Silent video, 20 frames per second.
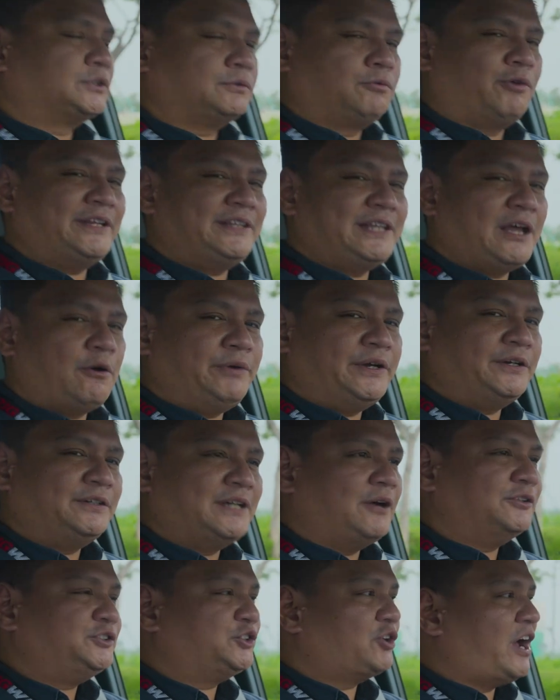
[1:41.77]
right now, we are
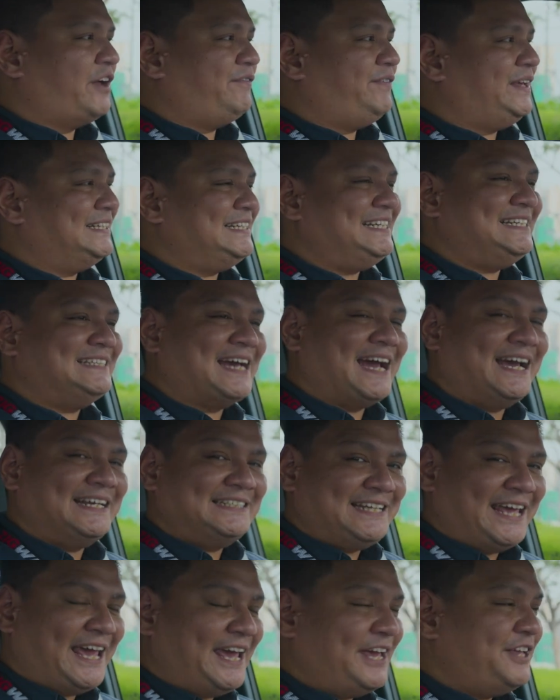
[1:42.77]
now driving the
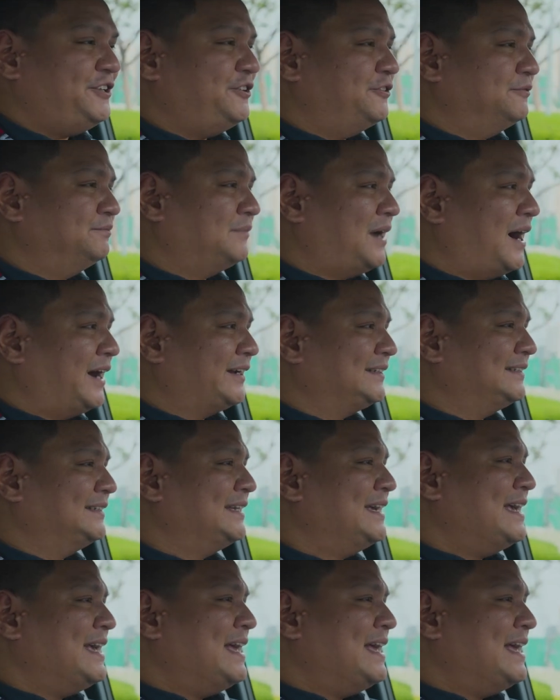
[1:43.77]
Titanium model.